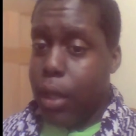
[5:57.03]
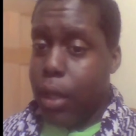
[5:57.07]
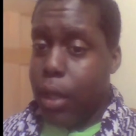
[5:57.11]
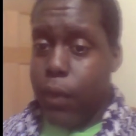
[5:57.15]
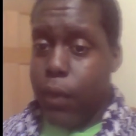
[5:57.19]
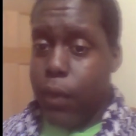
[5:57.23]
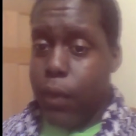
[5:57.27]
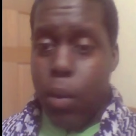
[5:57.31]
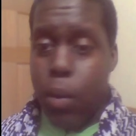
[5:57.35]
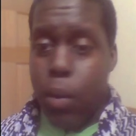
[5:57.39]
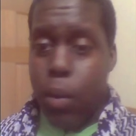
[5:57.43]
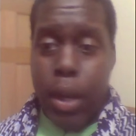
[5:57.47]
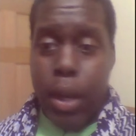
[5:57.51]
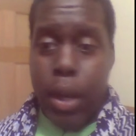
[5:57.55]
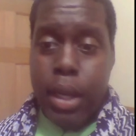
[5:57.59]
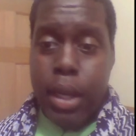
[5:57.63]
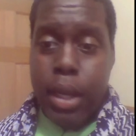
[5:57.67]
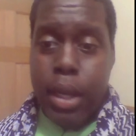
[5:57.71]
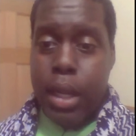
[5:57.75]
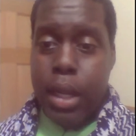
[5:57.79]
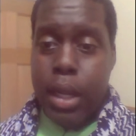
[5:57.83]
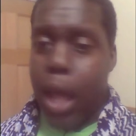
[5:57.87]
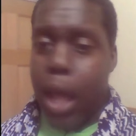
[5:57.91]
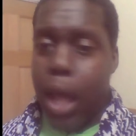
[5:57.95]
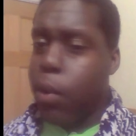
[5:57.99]
If you
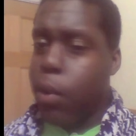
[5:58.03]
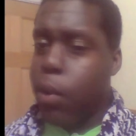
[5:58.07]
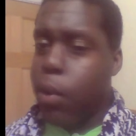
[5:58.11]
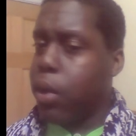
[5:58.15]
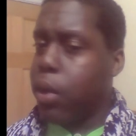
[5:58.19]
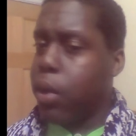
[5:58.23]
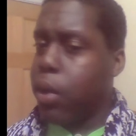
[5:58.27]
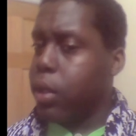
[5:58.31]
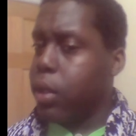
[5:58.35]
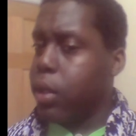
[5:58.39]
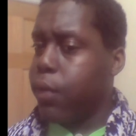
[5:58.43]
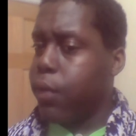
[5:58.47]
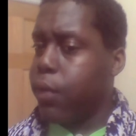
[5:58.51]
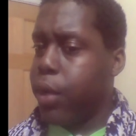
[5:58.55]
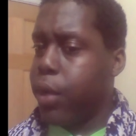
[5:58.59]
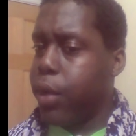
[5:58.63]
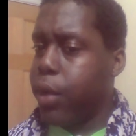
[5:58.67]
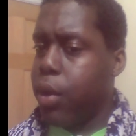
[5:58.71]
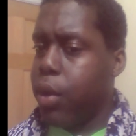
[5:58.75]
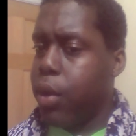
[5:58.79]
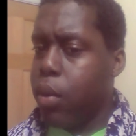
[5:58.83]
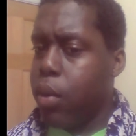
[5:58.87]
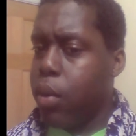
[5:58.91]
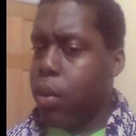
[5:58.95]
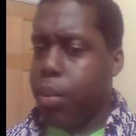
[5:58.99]
wanted it, I would have cooked it for
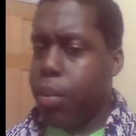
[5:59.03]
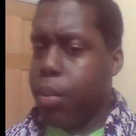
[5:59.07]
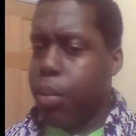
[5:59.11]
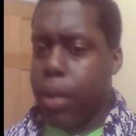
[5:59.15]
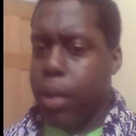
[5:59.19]
you,